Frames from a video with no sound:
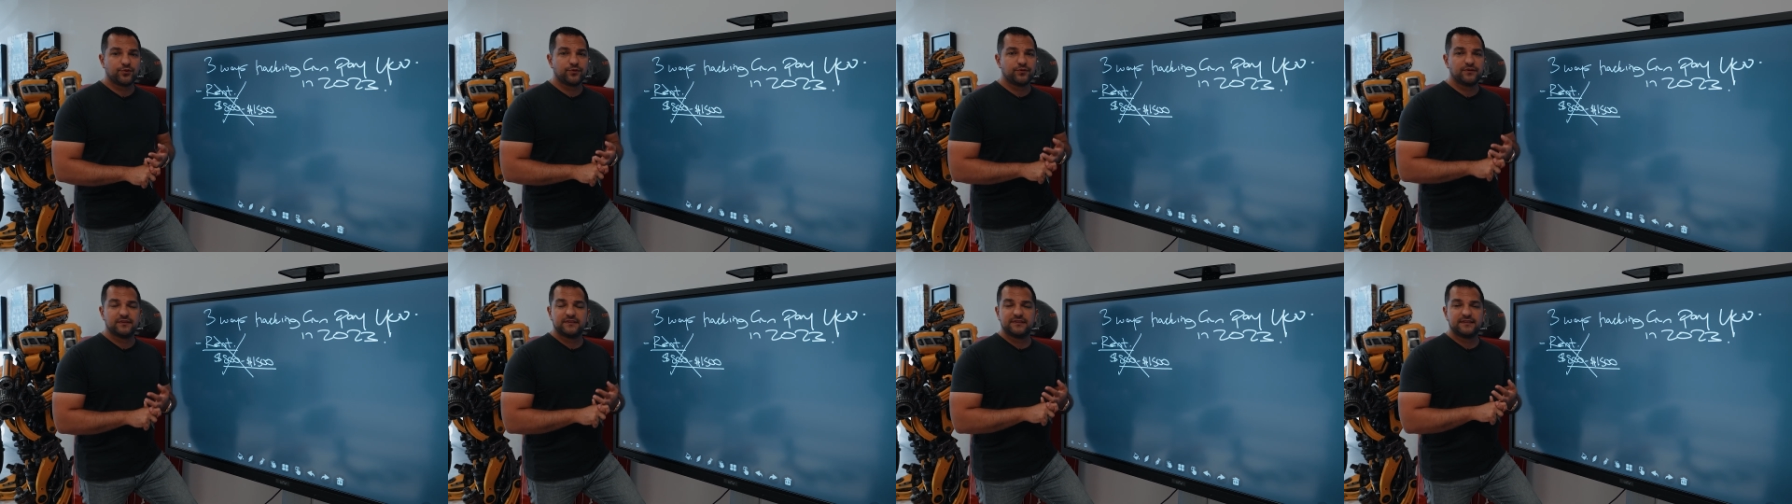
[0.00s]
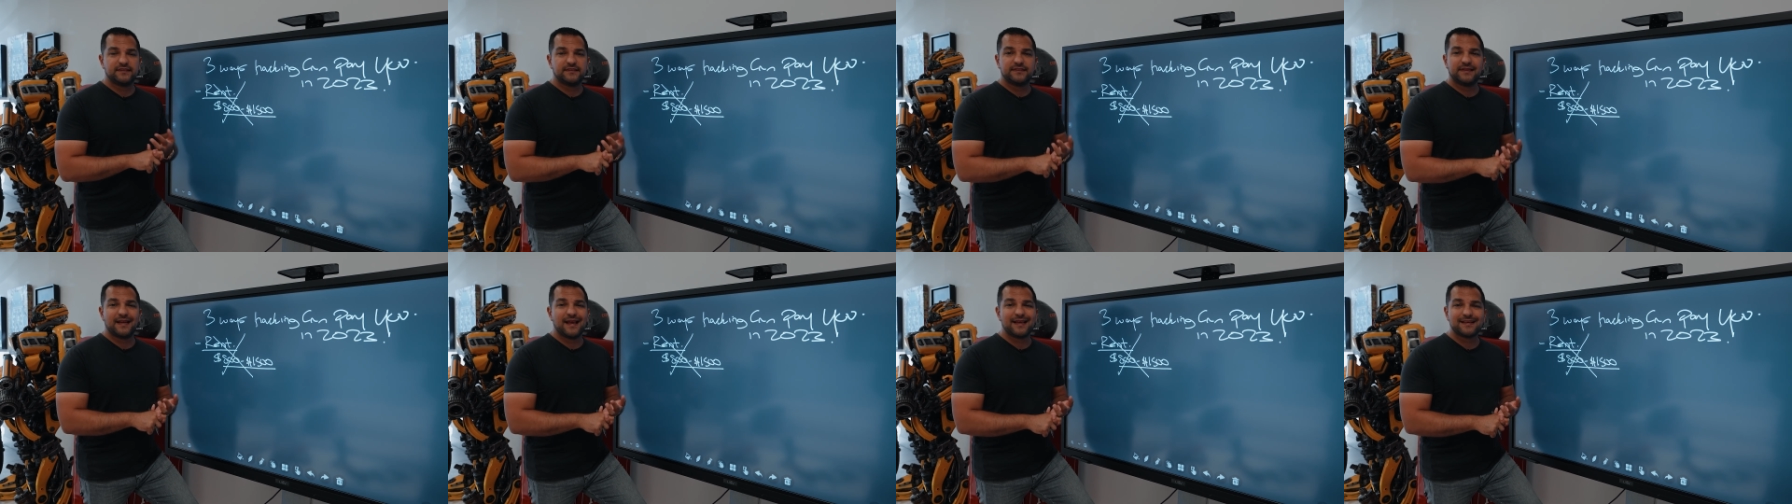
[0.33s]

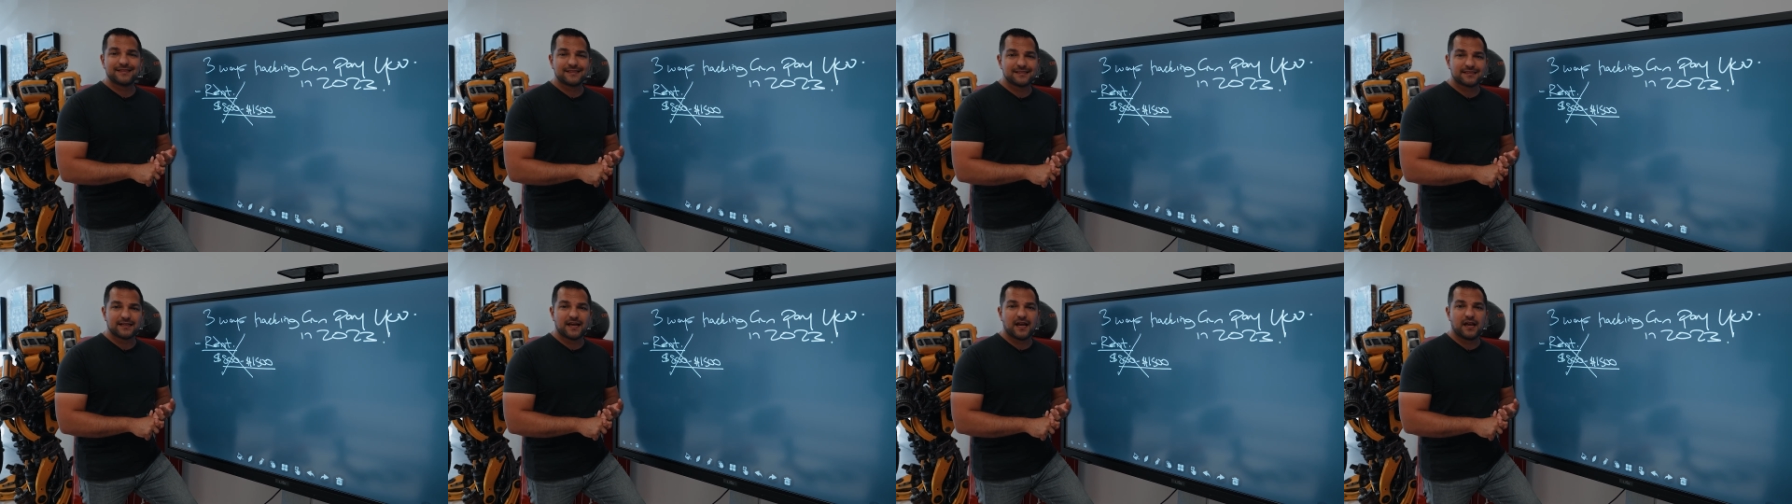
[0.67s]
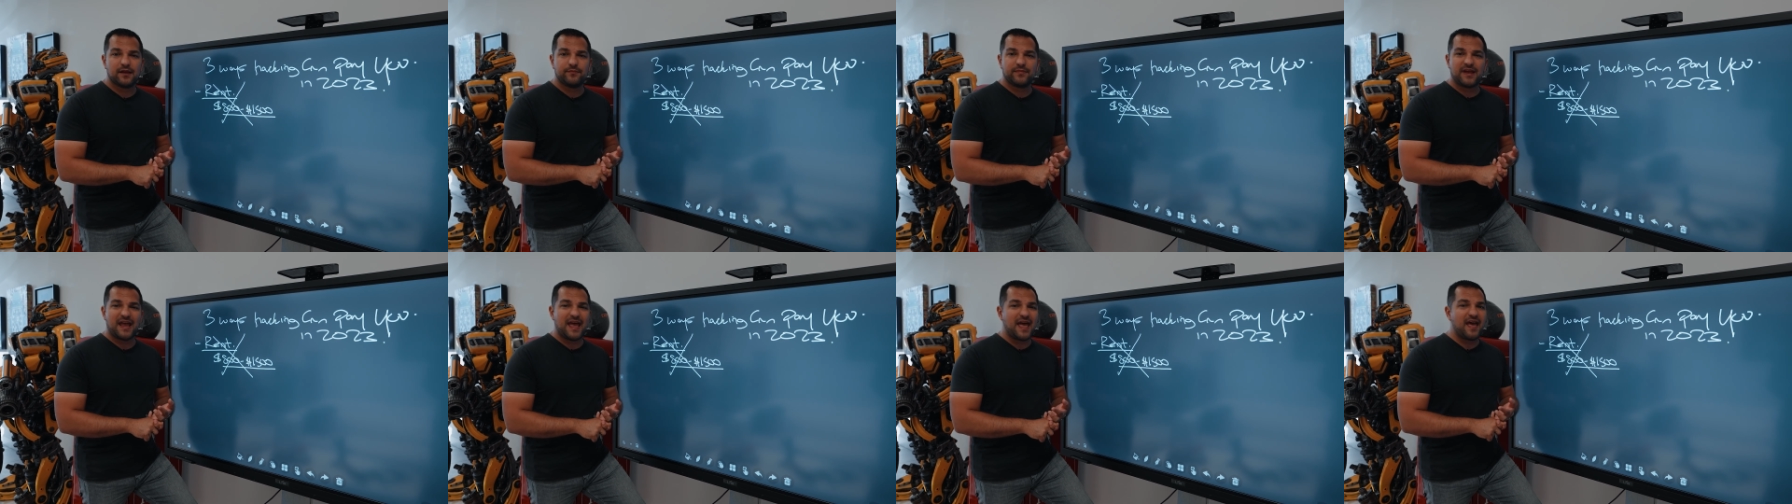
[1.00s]
next
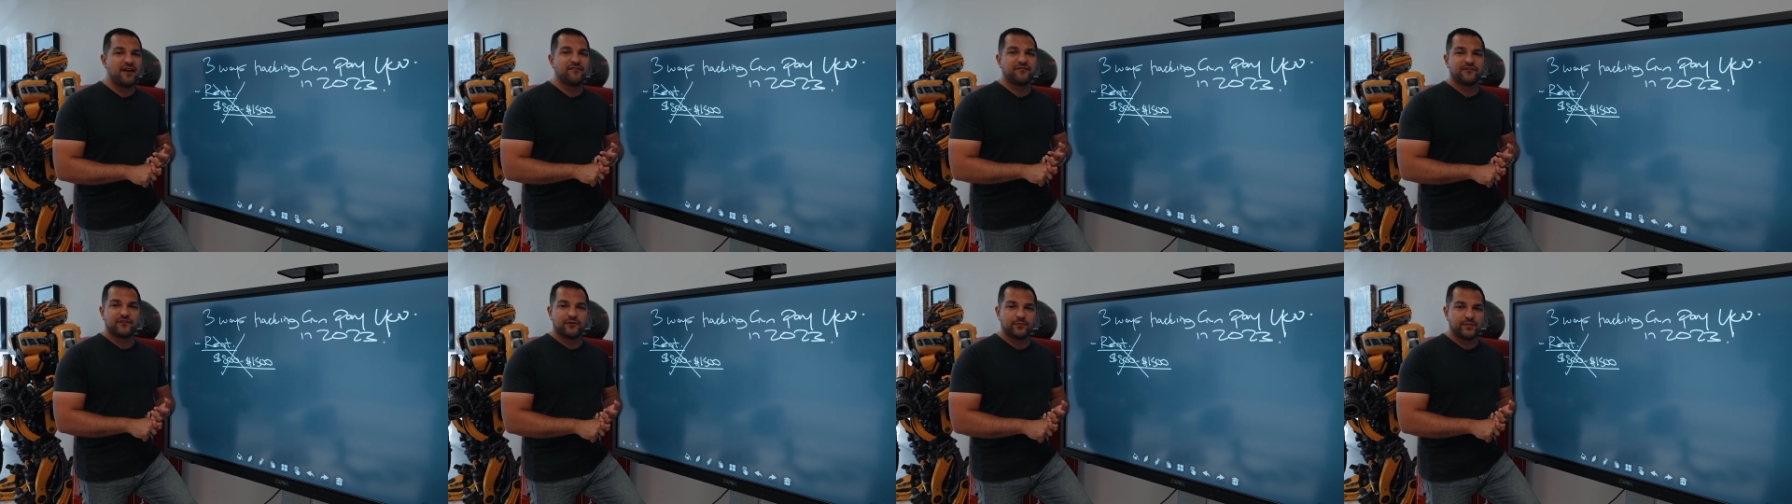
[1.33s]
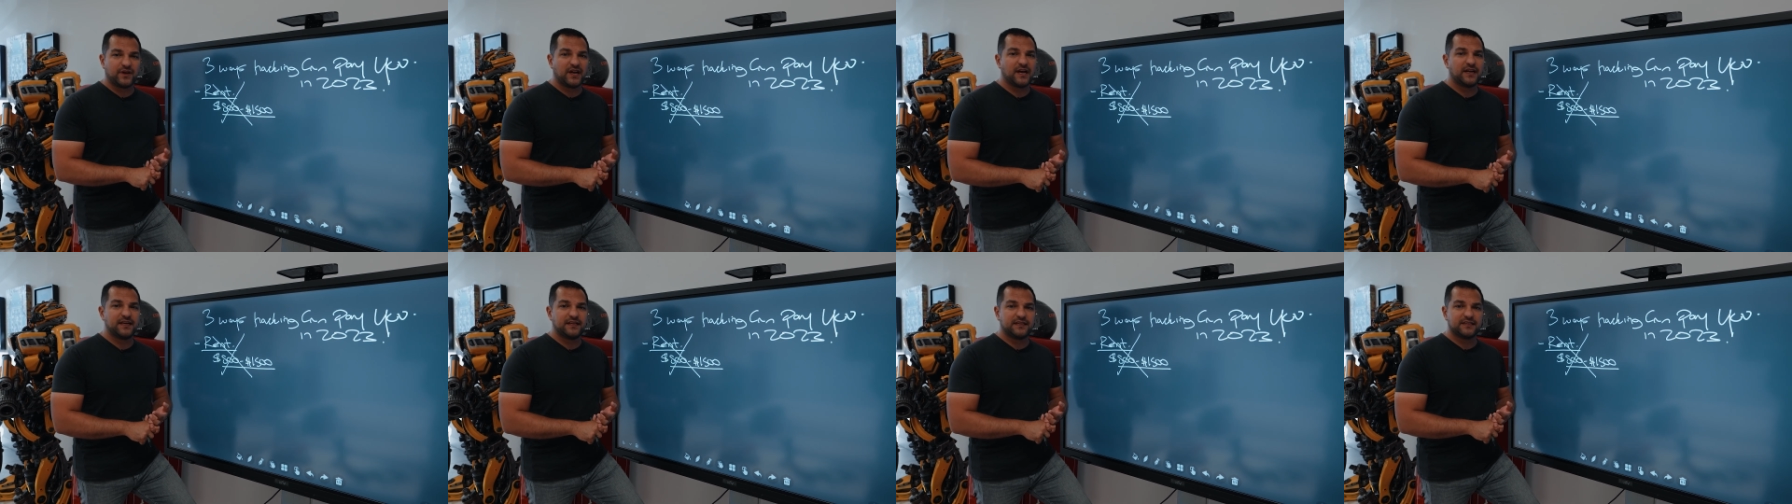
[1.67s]
time ever
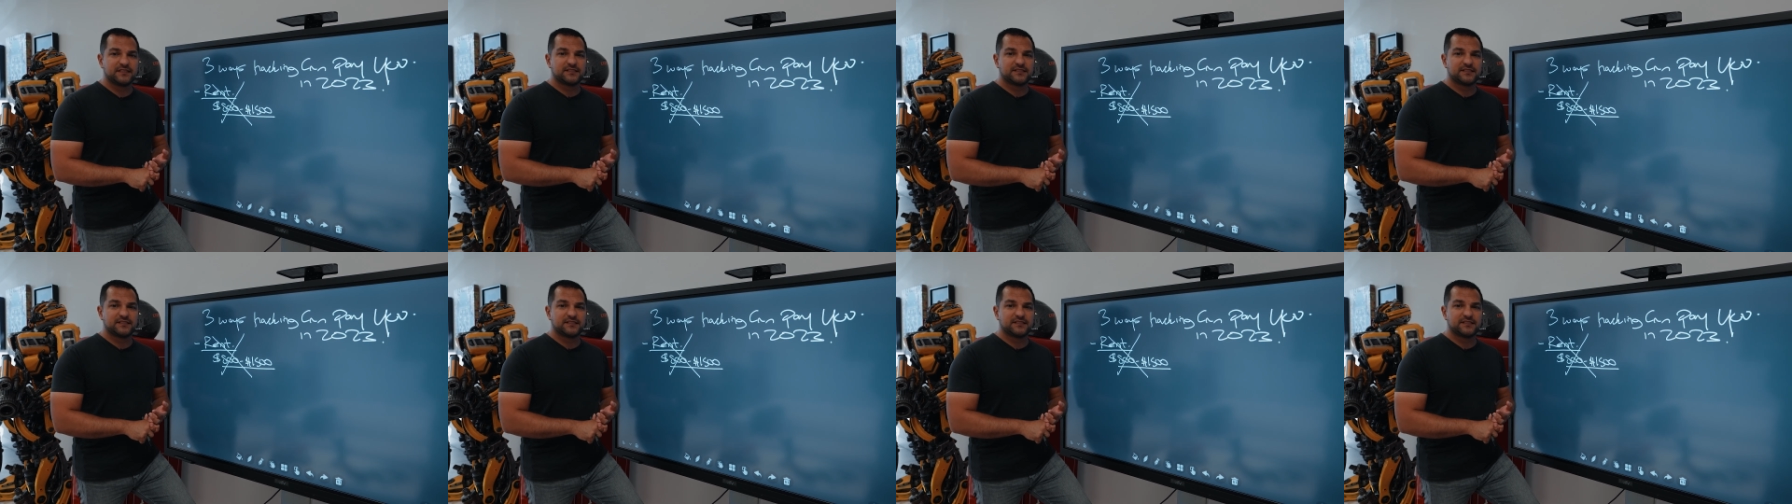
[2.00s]
buy an